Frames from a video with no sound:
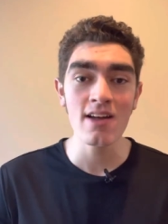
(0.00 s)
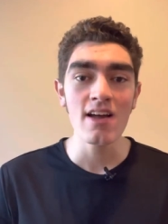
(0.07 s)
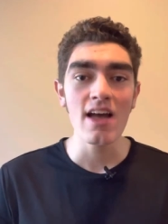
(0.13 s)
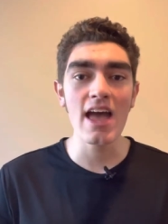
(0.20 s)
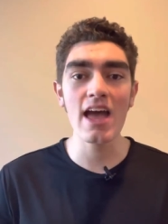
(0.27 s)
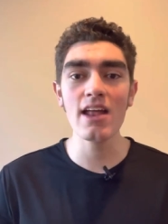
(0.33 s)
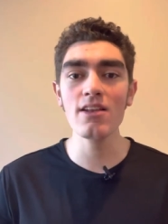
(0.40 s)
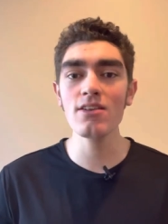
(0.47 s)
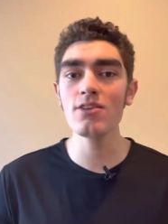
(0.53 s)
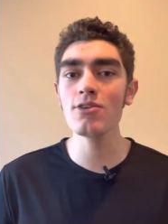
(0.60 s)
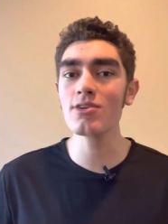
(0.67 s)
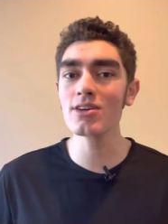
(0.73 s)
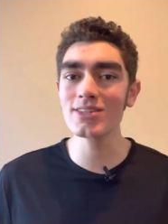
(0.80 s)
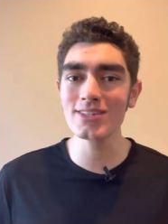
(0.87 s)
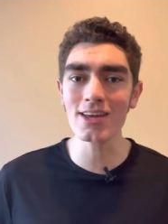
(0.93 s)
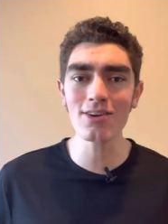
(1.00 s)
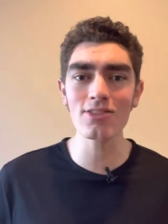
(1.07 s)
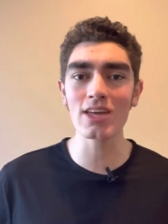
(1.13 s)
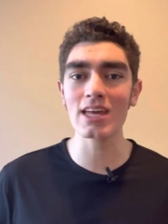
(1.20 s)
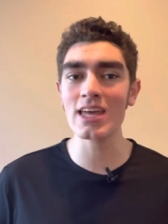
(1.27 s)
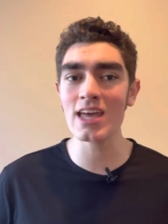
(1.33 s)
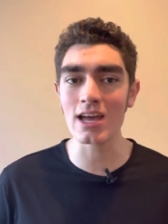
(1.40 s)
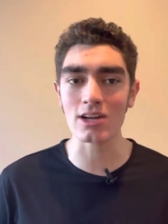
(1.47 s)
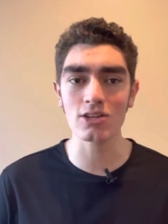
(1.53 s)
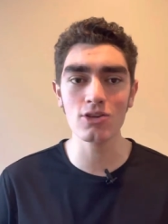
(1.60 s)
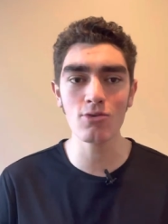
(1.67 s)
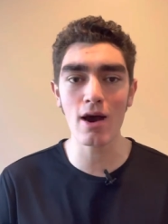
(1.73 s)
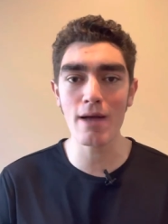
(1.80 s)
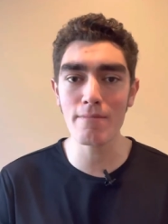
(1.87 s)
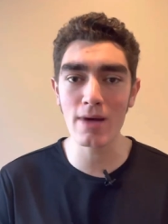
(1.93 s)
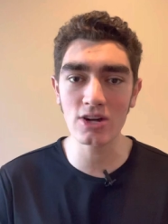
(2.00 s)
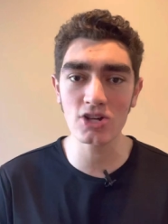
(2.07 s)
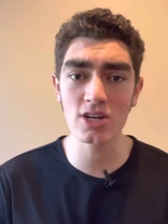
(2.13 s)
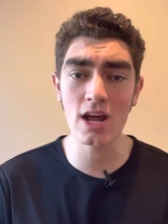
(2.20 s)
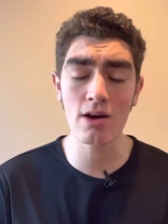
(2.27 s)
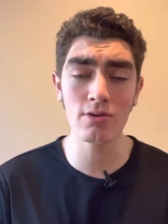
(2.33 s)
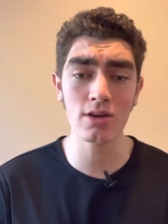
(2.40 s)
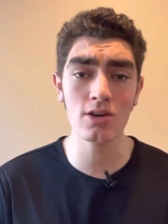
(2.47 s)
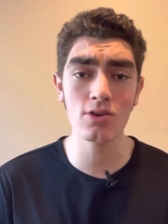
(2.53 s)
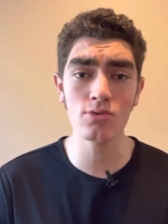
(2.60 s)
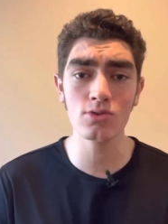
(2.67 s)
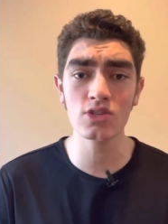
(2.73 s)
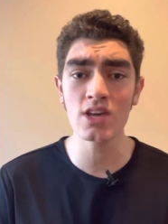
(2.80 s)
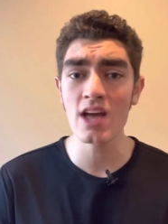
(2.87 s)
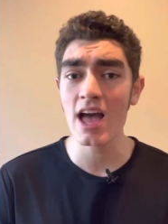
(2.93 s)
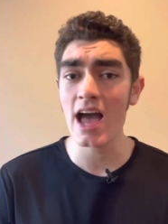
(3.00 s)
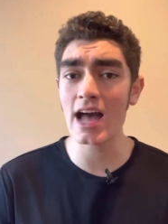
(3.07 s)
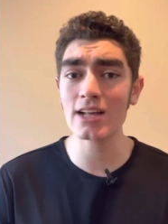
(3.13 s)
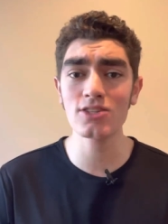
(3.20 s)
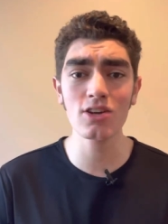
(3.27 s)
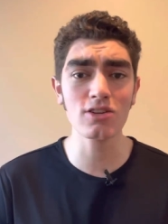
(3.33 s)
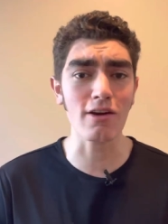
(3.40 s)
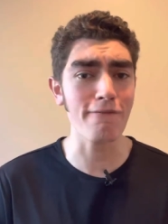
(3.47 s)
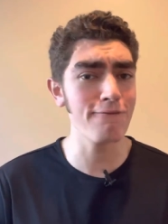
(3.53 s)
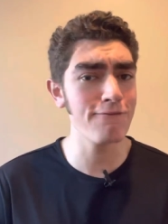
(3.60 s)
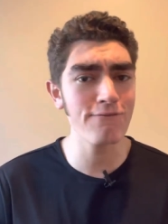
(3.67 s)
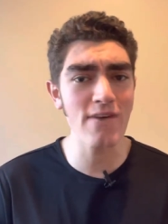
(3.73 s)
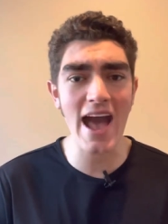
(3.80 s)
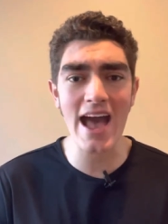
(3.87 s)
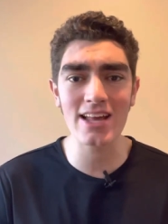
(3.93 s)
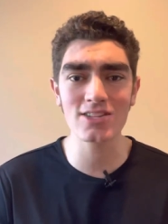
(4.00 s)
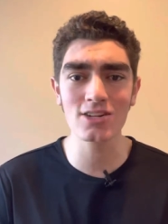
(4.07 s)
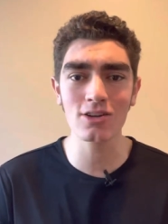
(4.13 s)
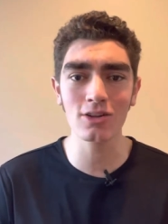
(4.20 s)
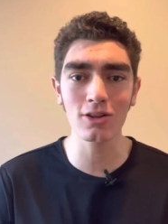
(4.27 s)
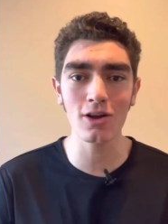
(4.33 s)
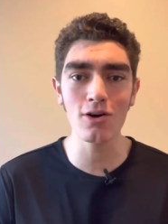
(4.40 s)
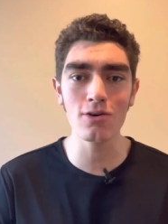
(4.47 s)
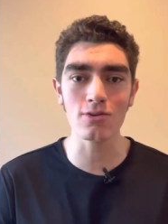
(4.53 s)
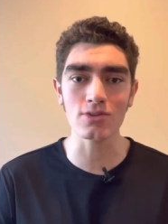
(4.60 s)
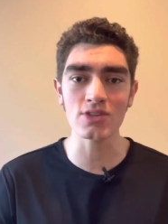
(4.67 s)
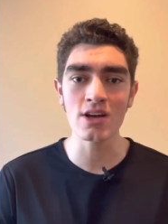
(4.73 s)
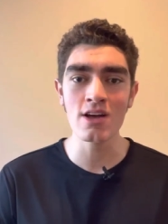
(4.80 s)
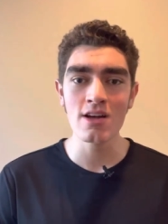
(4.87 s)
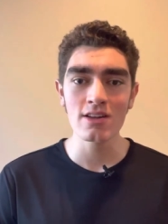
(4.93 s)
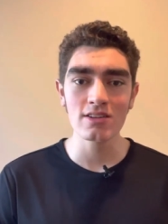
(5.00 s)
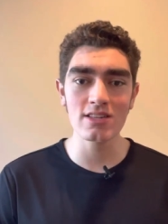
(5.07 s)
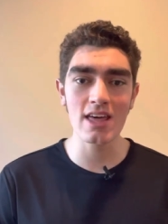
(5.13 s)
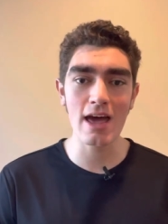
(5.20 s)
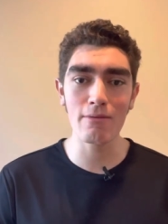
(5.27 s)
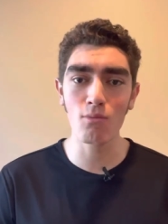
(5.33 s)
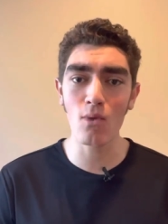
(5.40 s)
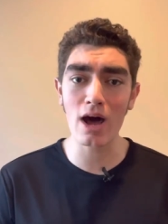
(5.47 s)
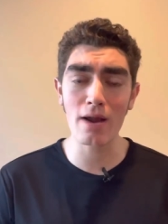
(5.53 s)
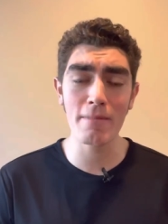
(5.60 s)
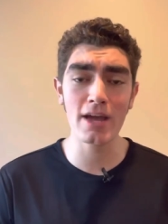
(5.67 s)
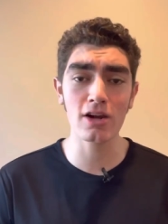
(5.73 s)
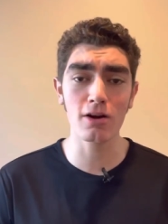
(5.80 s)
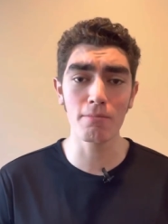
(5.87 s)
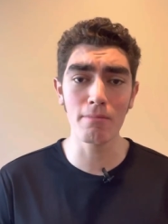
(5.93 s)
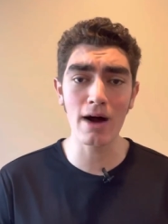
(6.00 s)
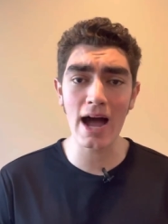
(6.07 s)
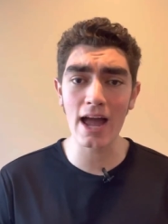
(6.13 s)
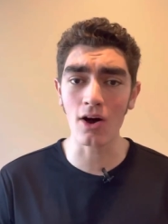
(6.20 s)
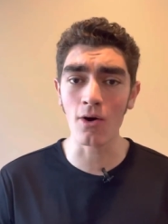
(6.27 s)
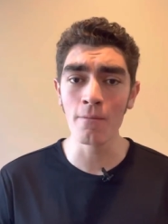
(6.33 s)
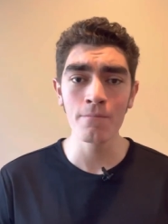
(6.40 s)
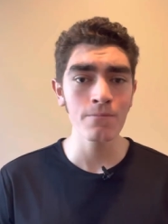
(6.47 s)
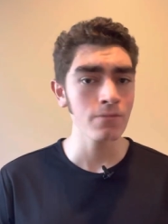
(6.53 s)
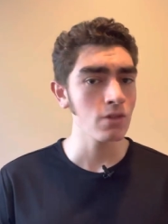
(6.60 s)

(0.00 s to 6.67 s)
And you consider the kick too. I mentioned how Nuguse had such a fast close to that Wanamaker mile,